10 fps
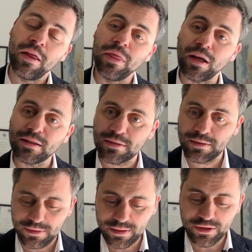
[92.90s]
Not
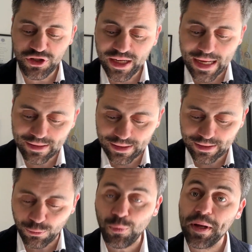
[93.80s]
the
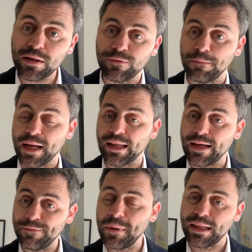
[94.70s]
gigantic win of my
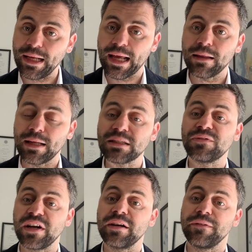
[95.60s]
life, but again, that's
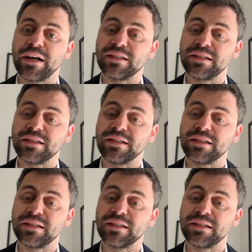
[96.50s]
very, very